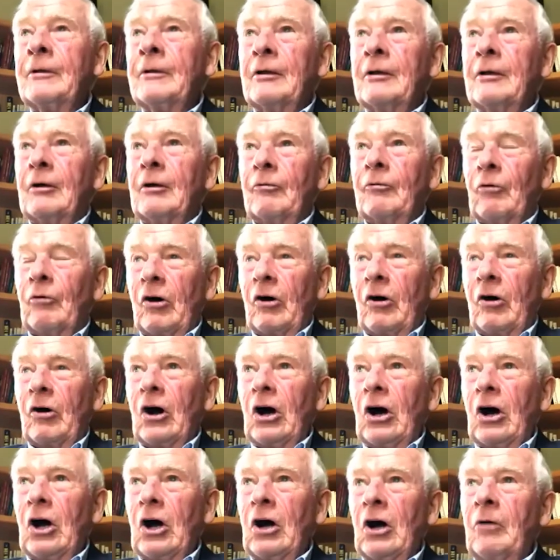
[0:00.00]

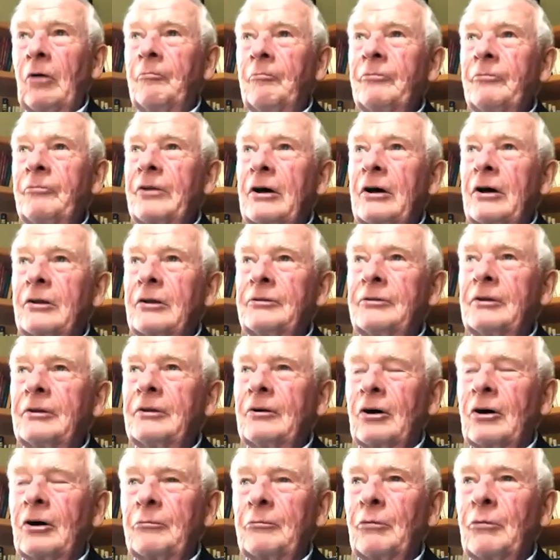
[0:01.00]
my 25th